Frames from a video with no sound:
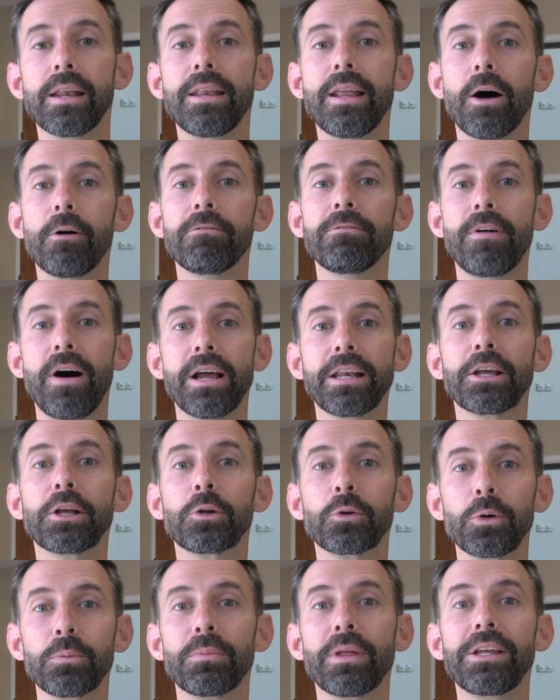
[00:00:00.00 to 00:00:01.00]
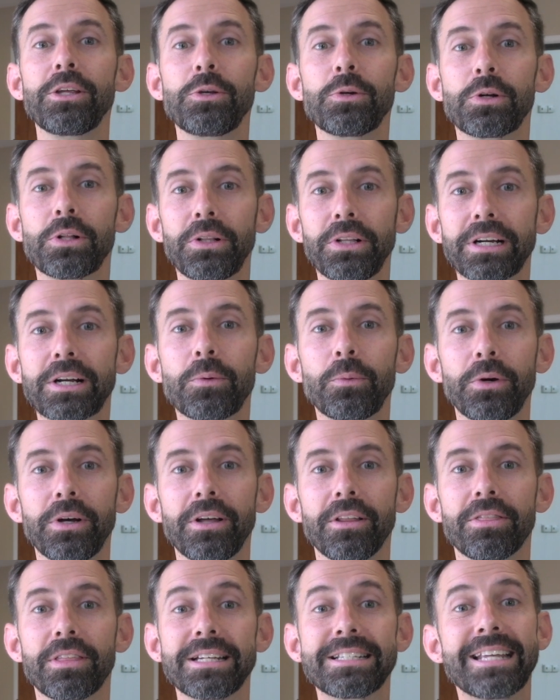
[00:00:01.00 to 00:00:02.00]
Now, finding a group that you click
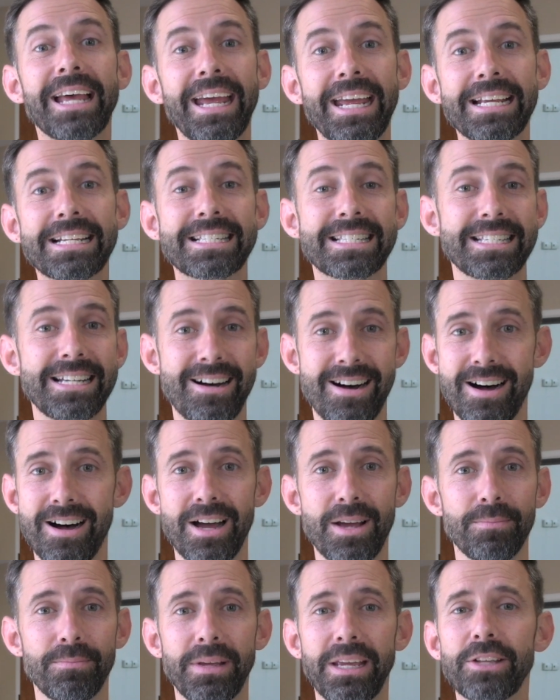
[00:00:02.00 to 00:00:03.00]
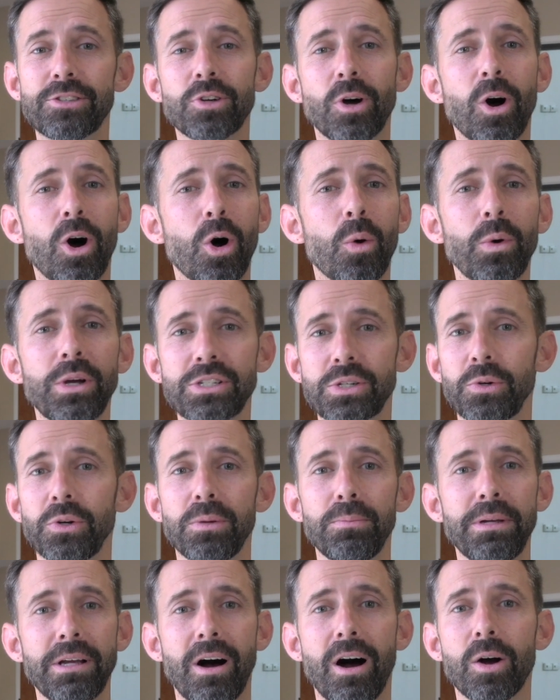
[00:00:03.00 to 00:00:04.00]
with takes time. It's always going
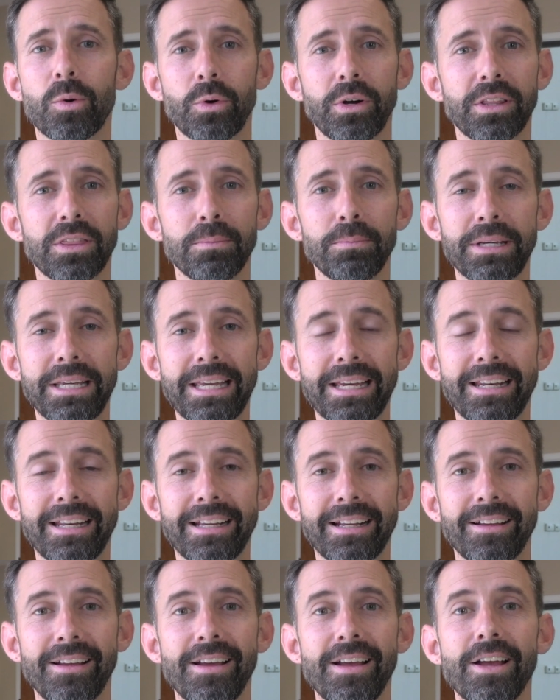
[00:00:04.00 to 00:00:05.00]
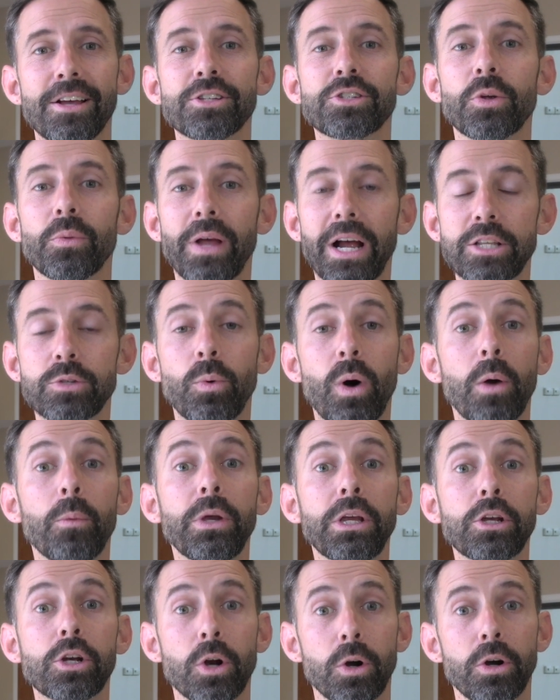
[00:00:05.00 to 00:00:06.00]
to be awkward at the beginning. So that's why
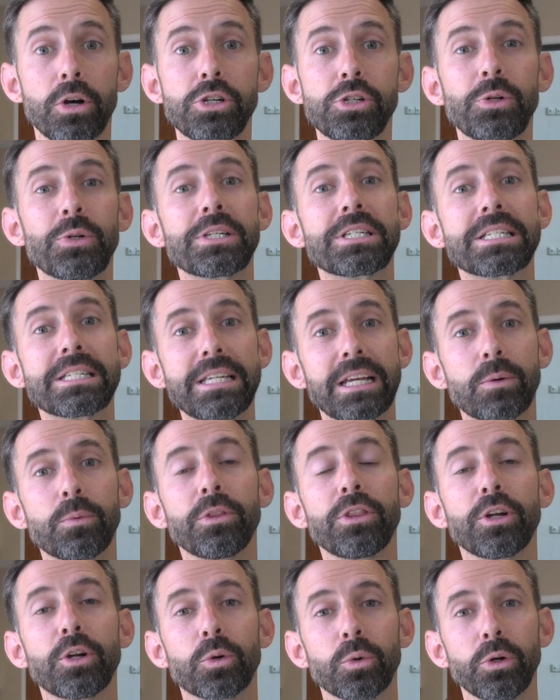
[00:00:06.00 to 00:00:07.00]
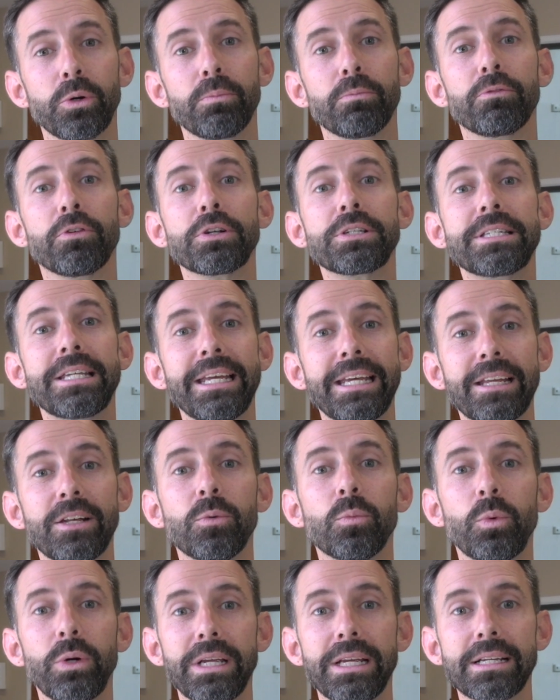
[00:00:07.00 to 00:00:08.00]
we encourage you to stick with a group for
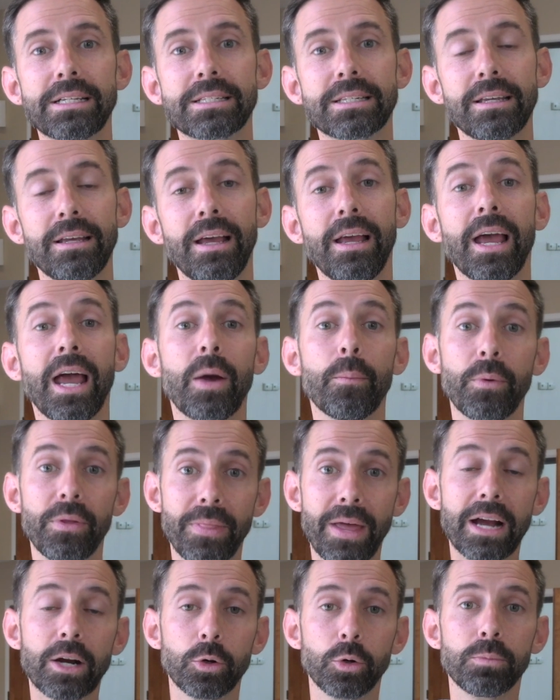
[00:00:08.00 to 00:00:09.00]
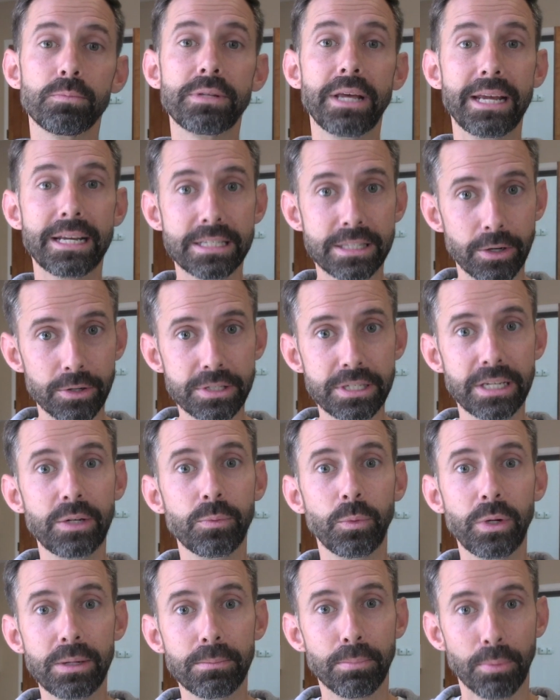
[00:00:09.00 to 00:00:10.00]
10 weeks. And when that group takes their
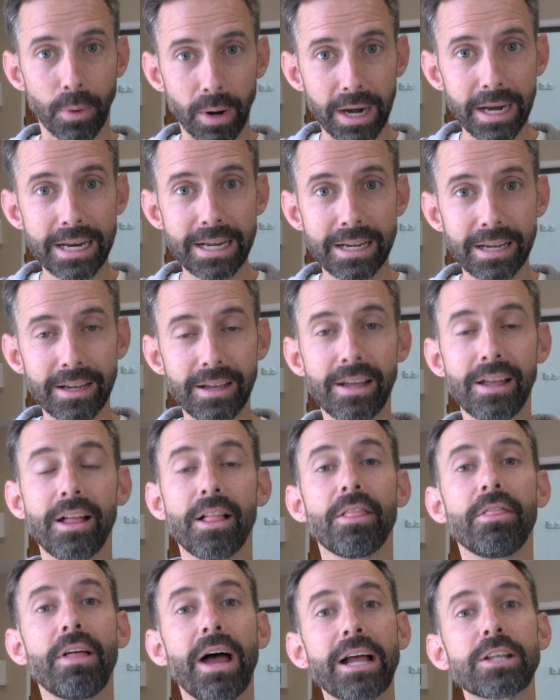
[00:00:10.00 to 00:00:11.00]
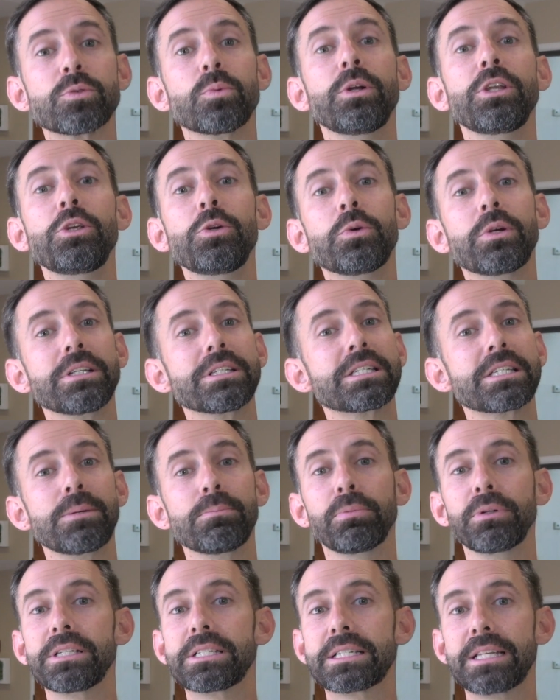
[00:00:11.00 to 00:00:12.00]
10-week break, that's when you can
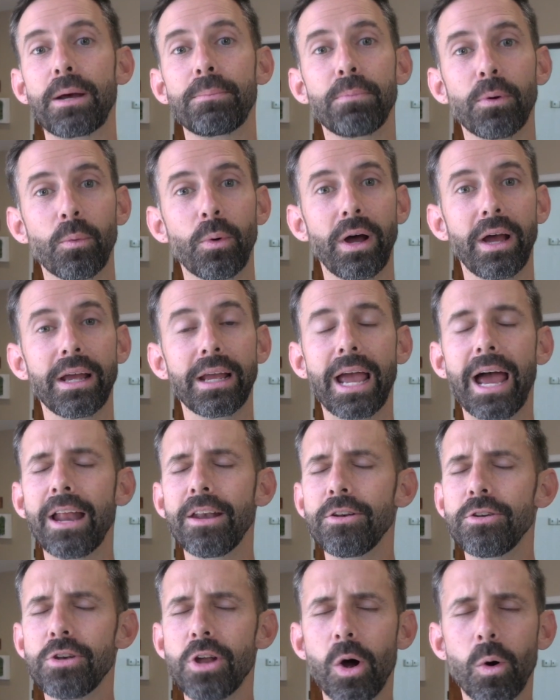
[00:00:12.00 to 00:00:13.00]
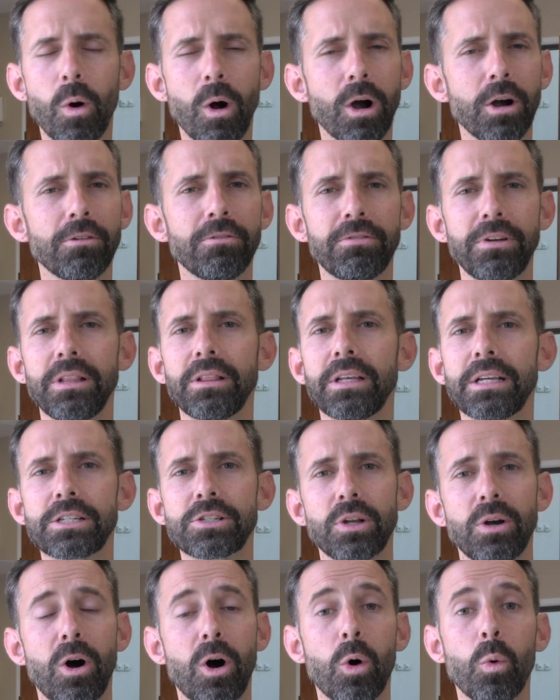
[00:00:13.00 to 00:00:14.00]
simply step away. And no hard
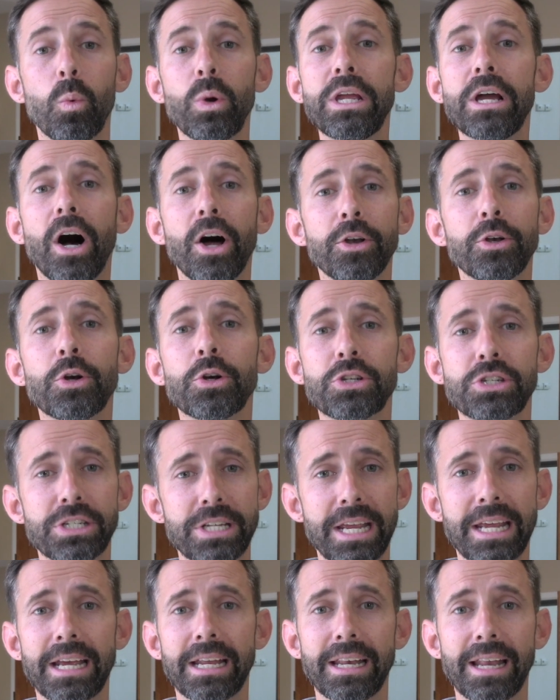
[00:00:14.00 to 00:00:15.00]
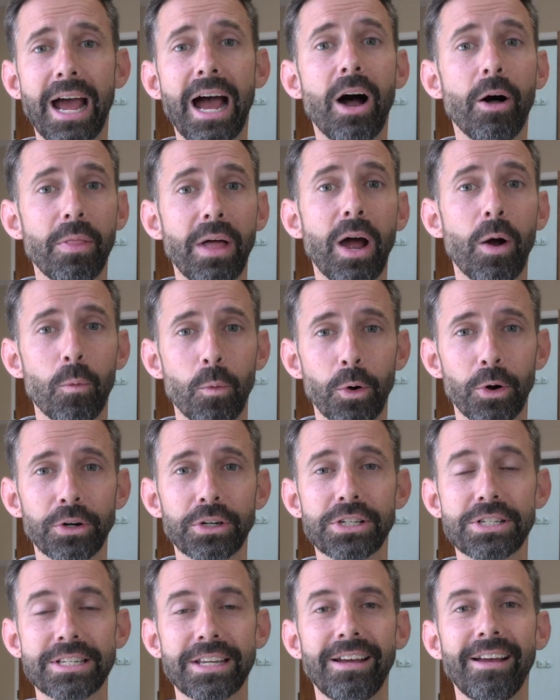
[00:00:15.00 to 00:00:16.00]
feelings at all. We understand how that
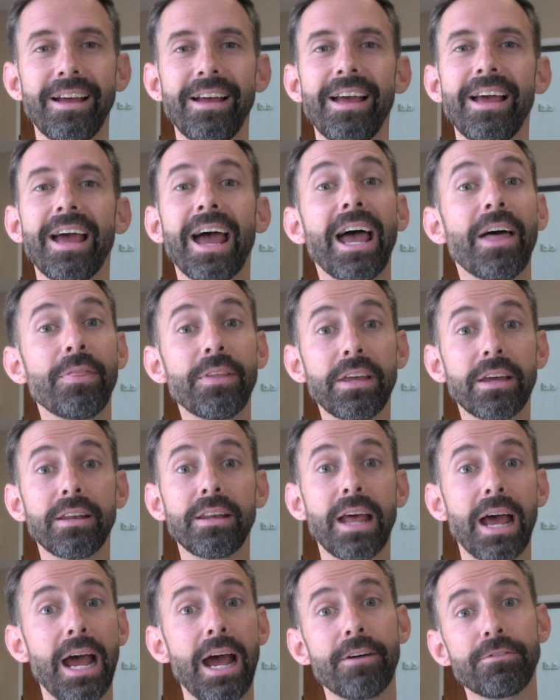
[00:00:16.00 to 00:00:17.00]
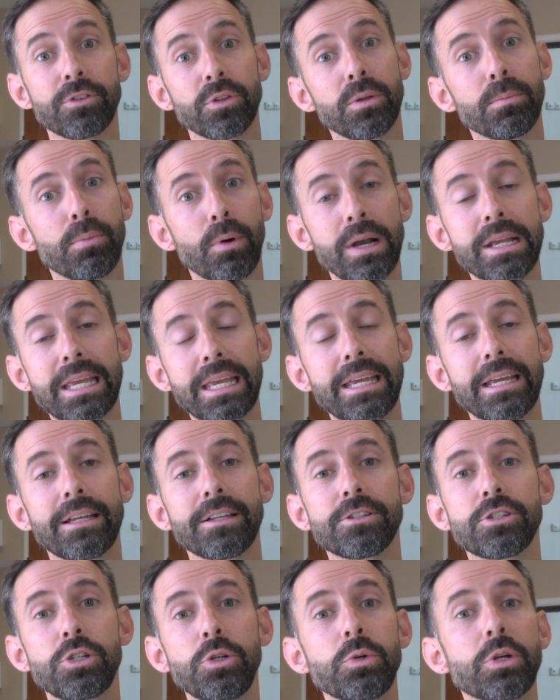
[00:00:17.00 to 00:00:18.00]
works. And then after the break
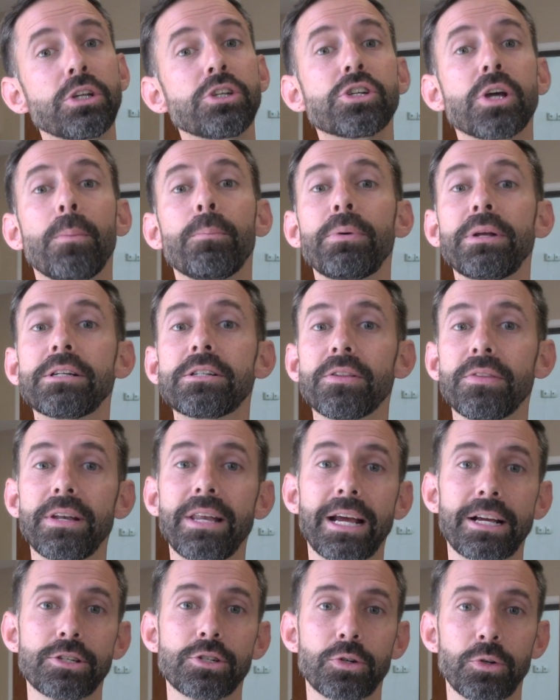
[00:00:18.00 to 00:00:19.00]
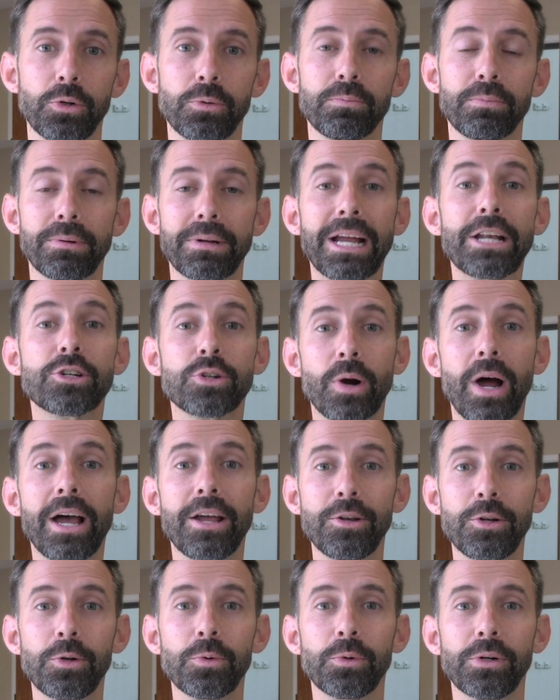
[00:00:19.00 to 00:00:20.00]
ends, you can jump into the next group and try
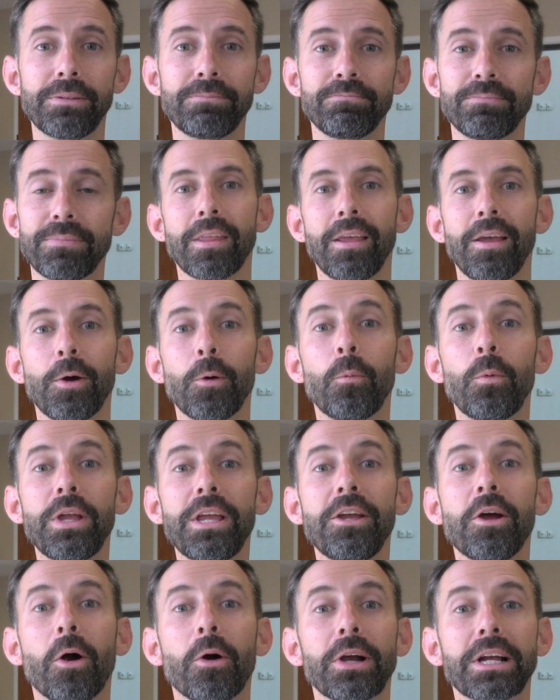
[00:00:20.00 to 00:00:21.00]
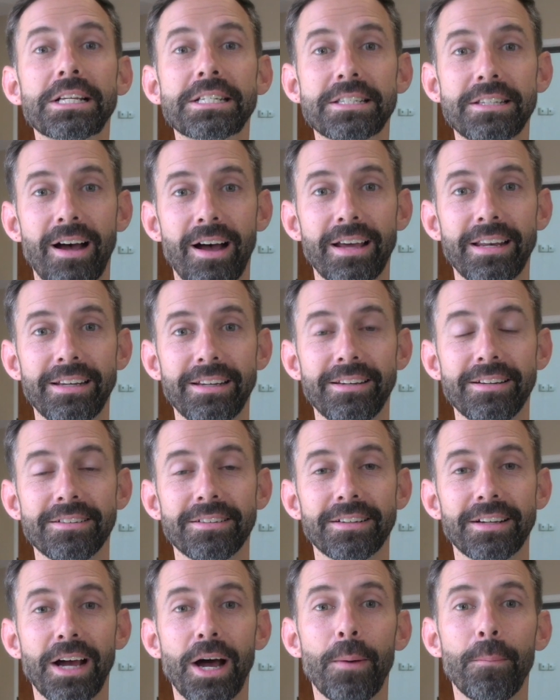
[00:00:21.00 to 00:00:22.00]
a new one. We are excited
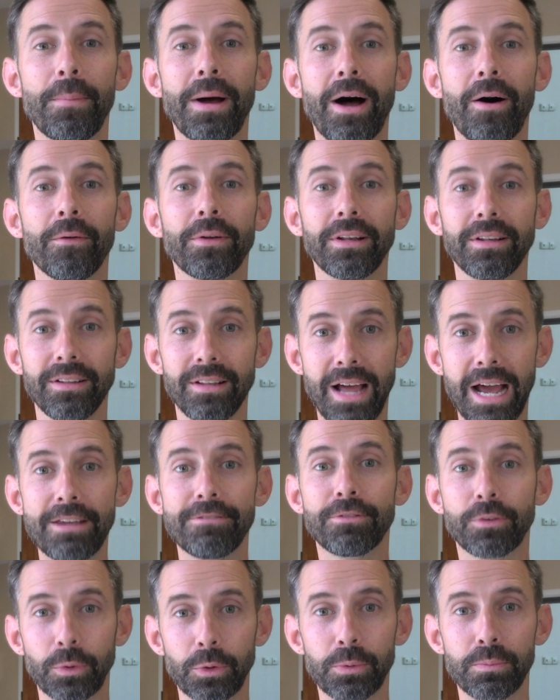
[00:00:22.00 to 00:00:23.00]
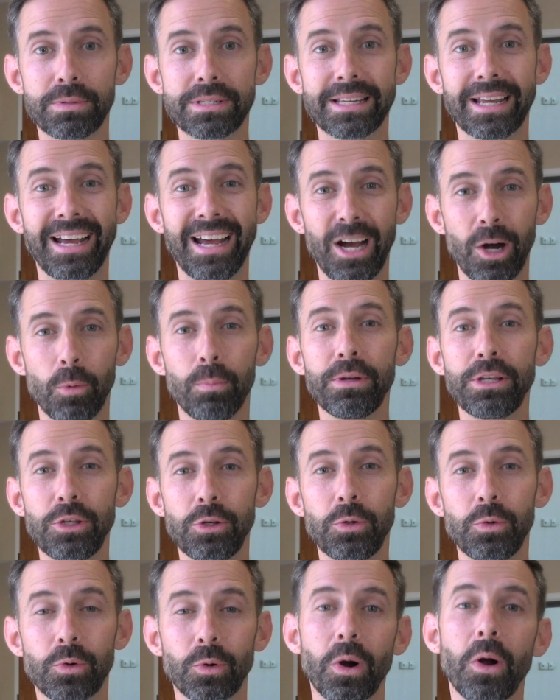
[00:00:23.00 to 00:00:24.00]
about life groups helping
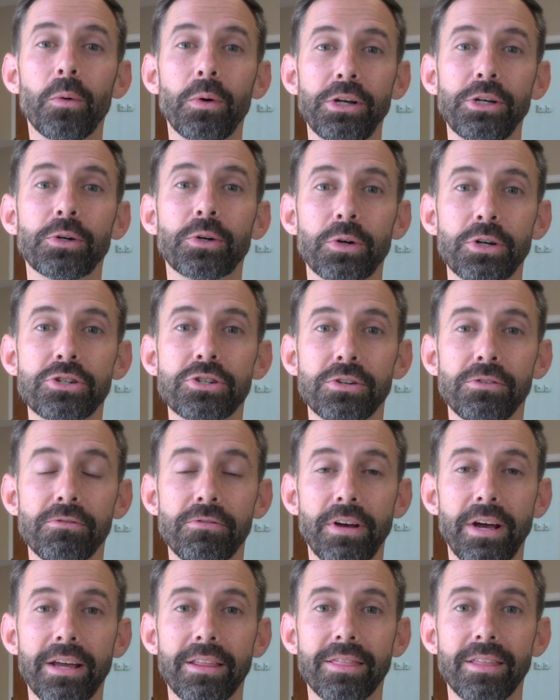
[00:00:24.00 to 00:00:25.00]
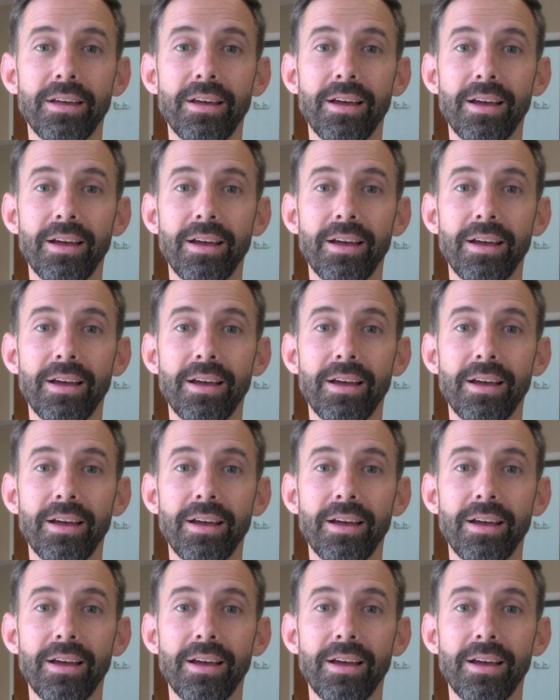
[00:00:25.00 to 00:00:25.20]
you grow in your Christian faith.